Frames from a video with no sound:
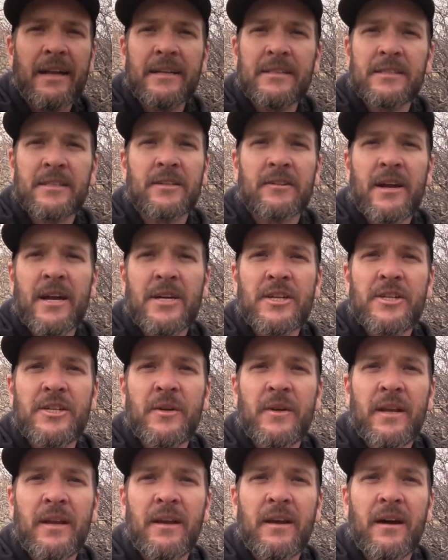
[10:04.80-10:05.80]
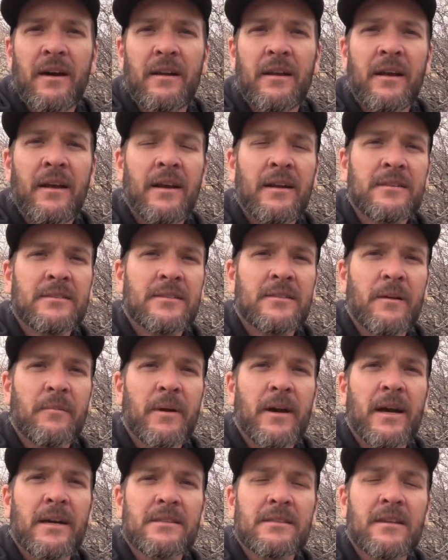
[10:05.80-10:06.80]
it's a great shooting gun.
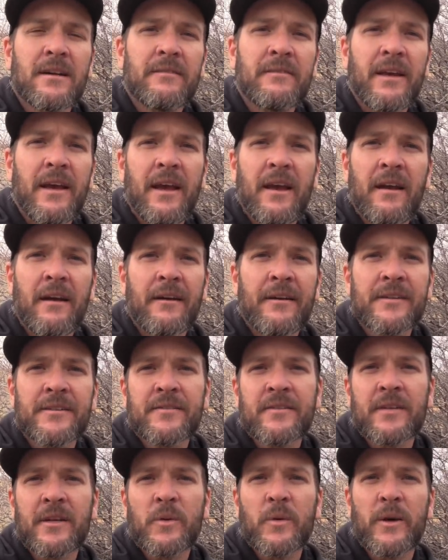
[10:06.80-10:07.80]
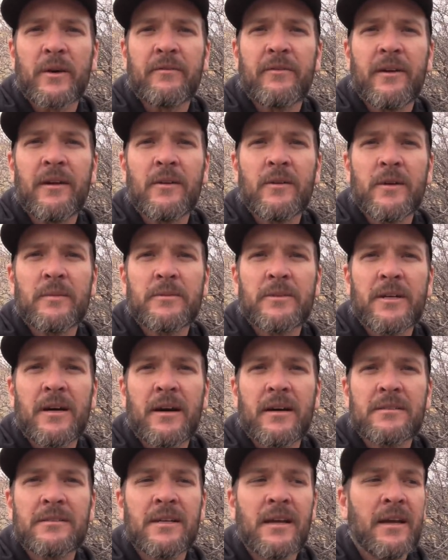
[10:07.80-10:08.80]
Some guys love the ARs for the quick follow-up
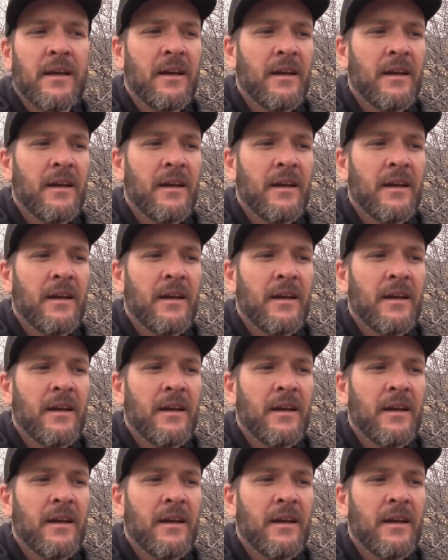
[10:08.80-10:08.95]
shots.